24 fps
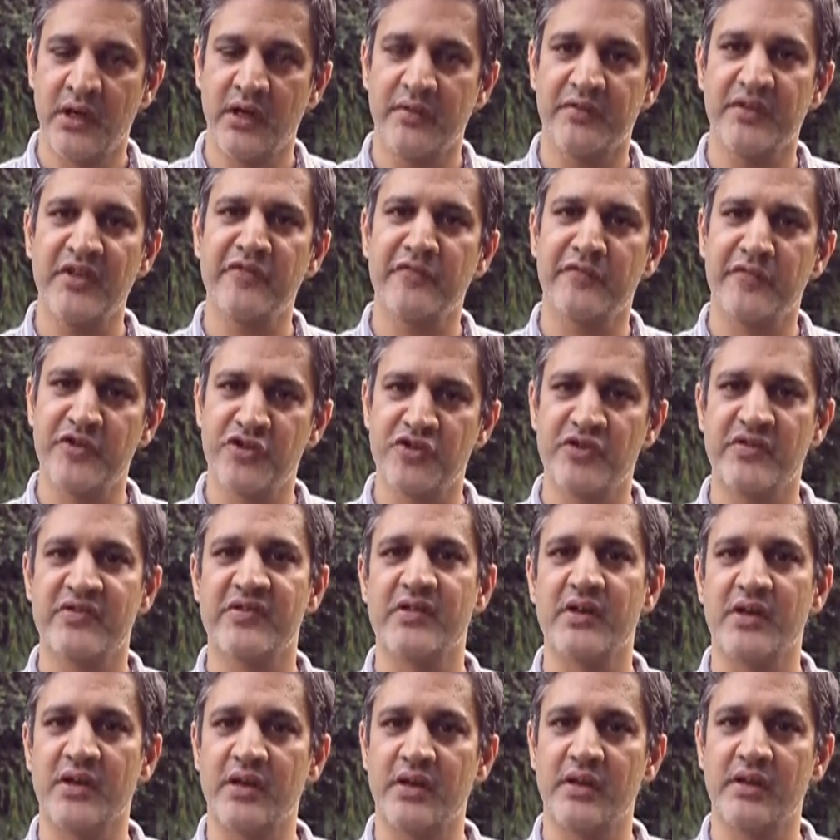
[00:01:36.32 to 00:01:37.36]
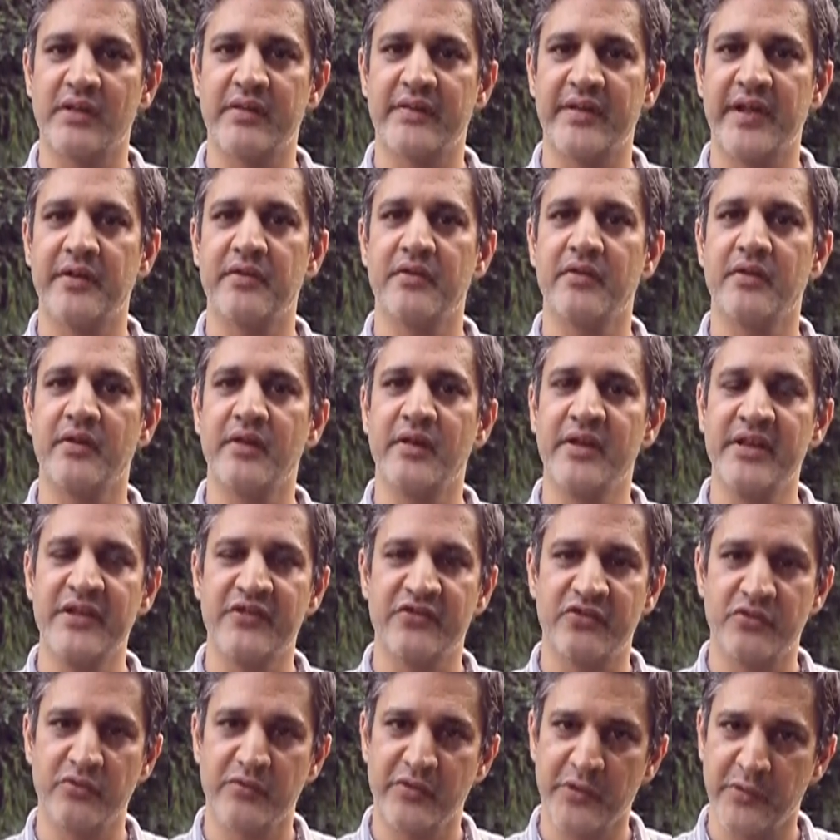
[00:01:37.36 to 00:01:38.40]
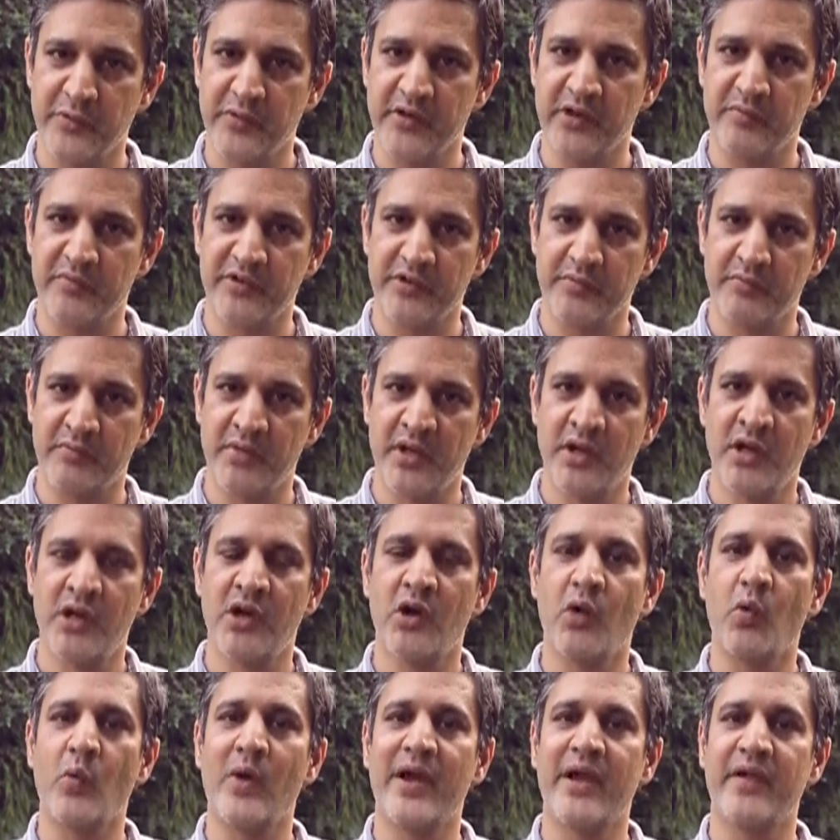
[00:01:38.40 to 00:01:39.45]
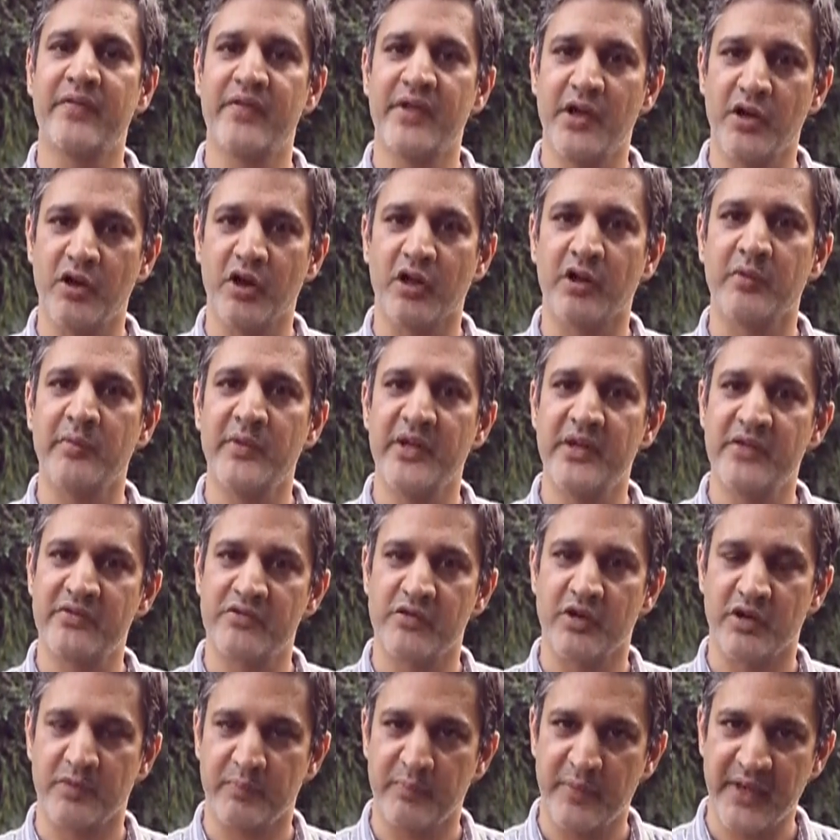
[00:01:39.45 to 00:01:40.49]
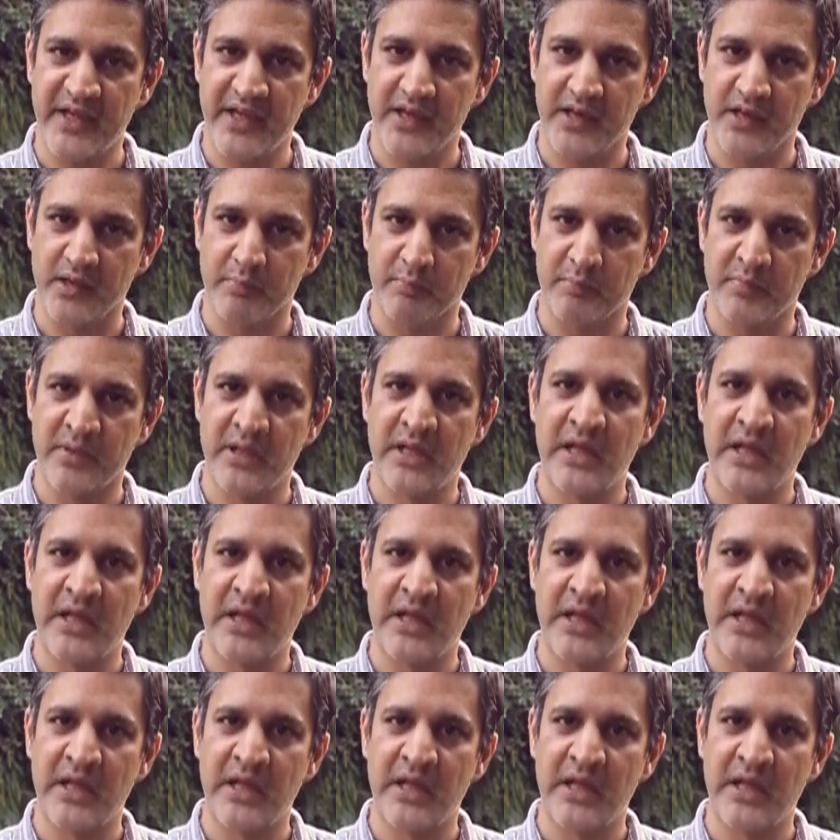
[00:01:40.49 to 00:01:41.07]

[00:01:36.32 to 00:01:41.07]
This vicious circle then leads to an equilibrium where the economy is not picking up